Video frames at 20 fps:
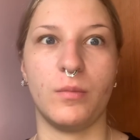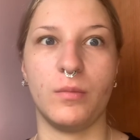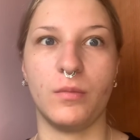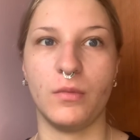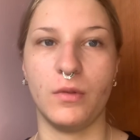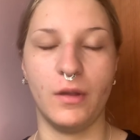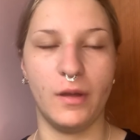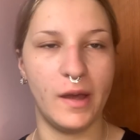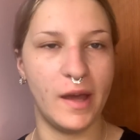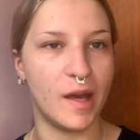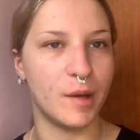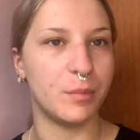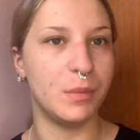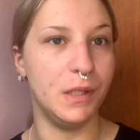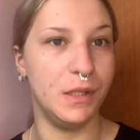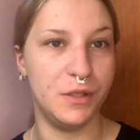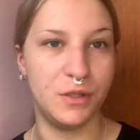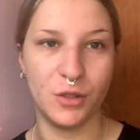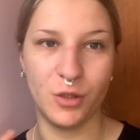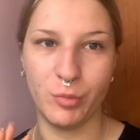that
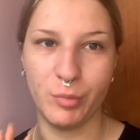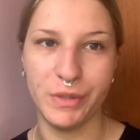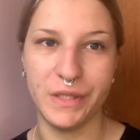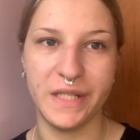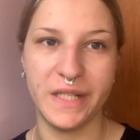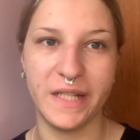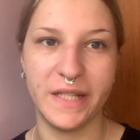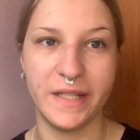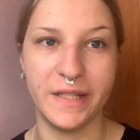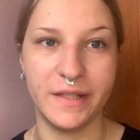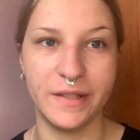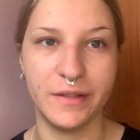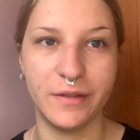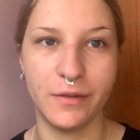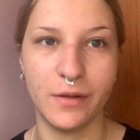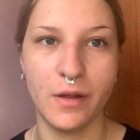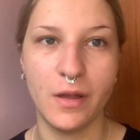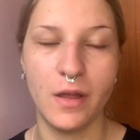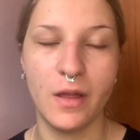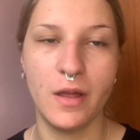happened up until
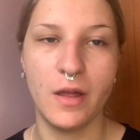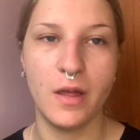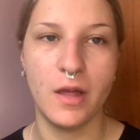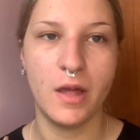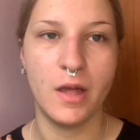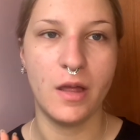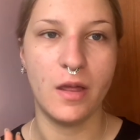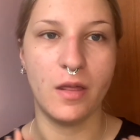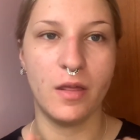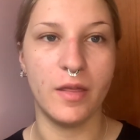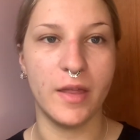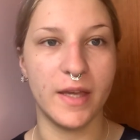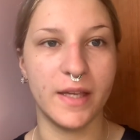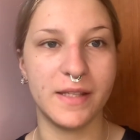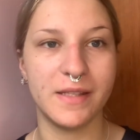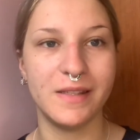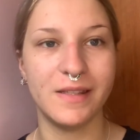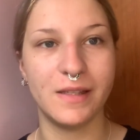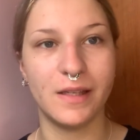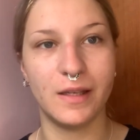
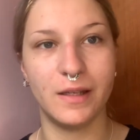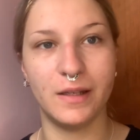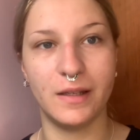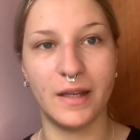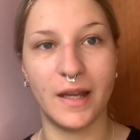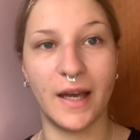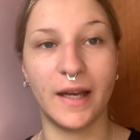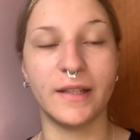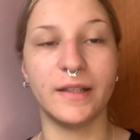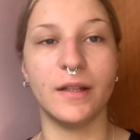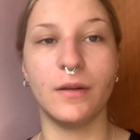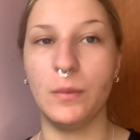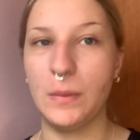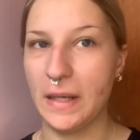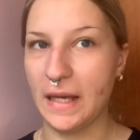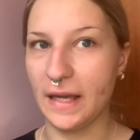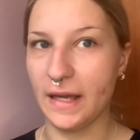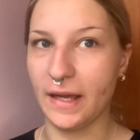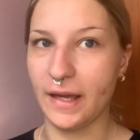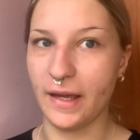this night
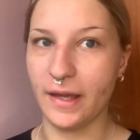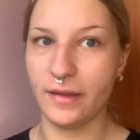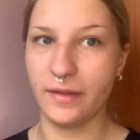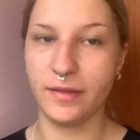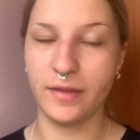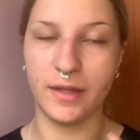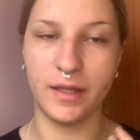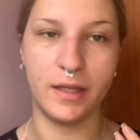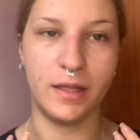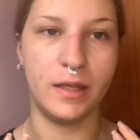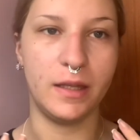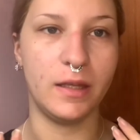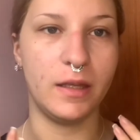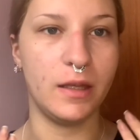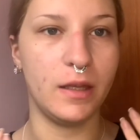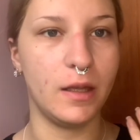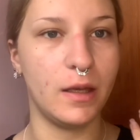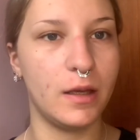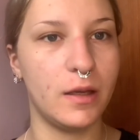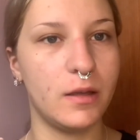where
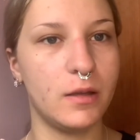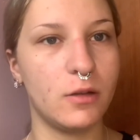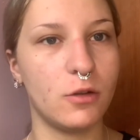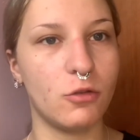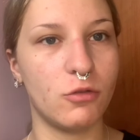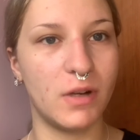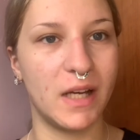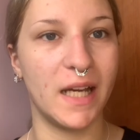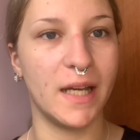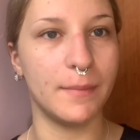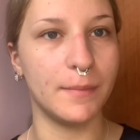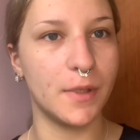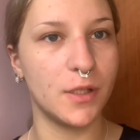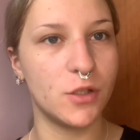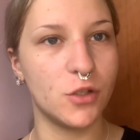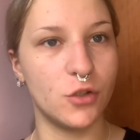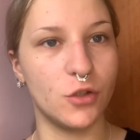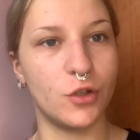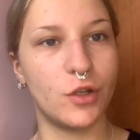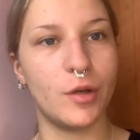the crime
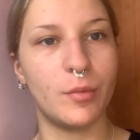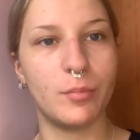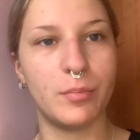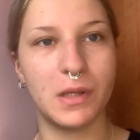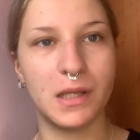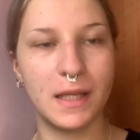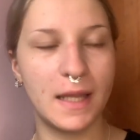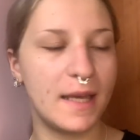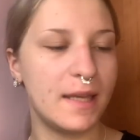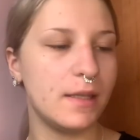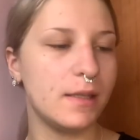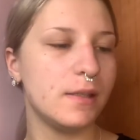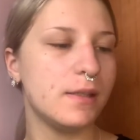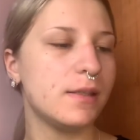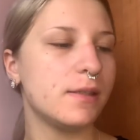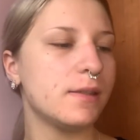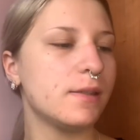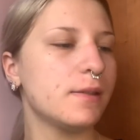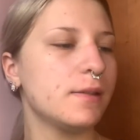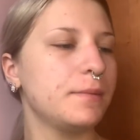took
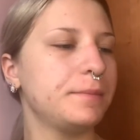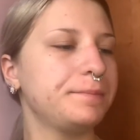place.